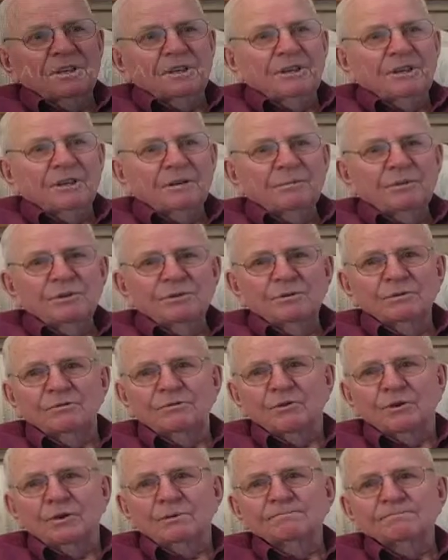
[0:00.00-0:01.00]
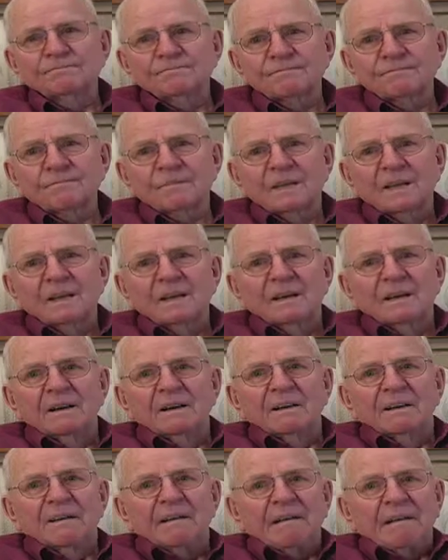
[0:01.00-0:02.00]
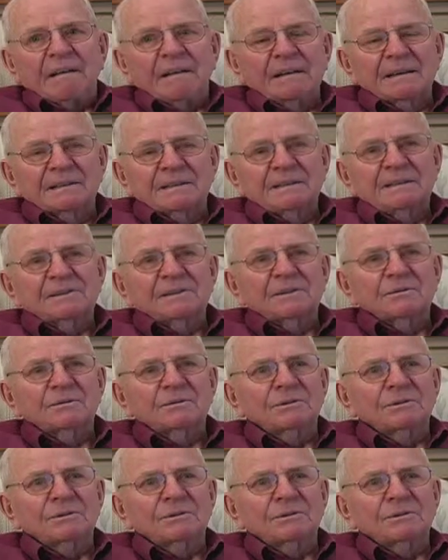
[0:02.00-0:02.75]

in an Army uniform, and he